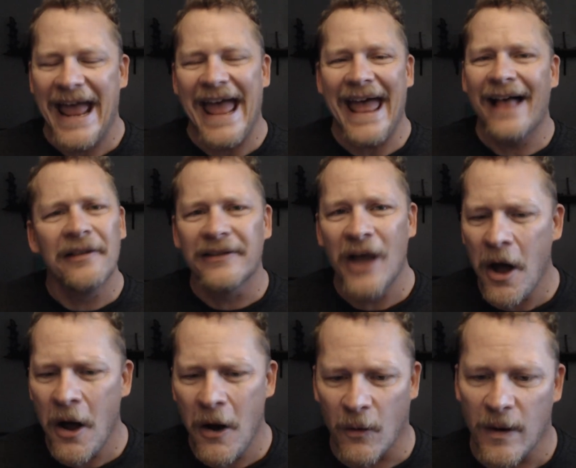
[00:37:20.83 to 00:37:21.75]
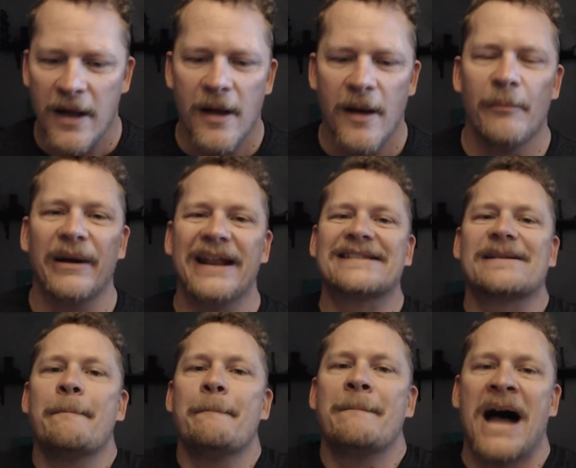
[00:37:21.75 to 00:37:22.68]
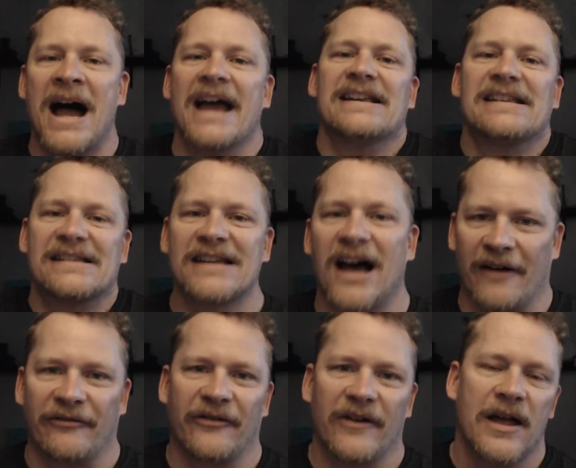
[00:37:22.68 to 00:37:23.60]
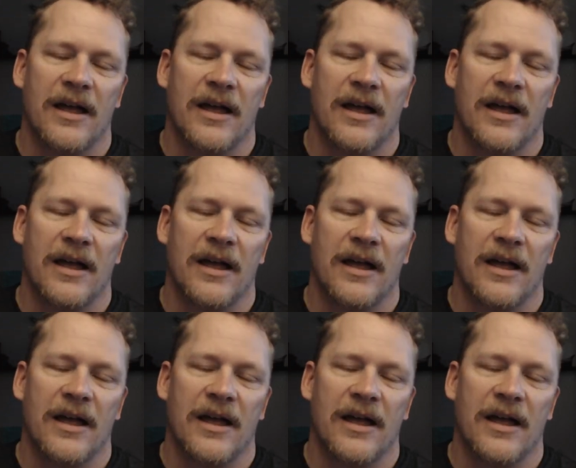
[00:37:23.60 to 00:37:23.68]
Hell no but it's my stuff.